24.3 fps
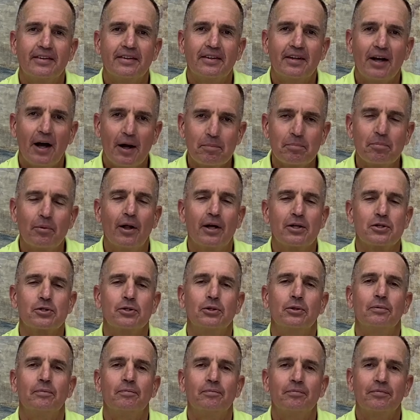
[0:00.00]
God bless
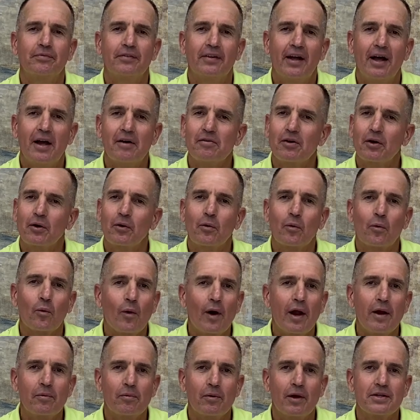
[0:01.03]
you. Have a
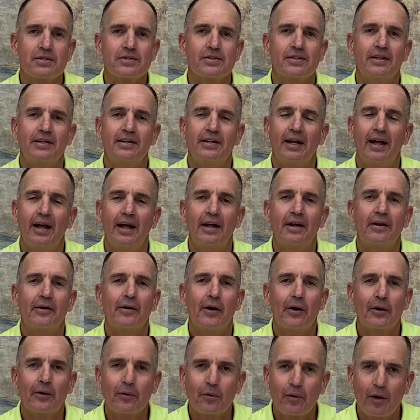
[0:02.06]
great rest of the day,
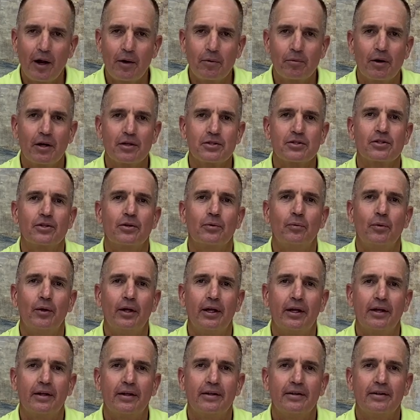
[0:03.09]
a great rest of the
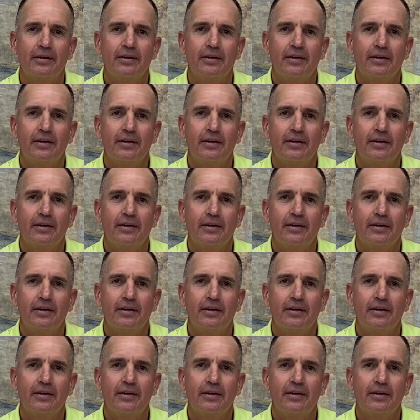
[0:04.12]
week,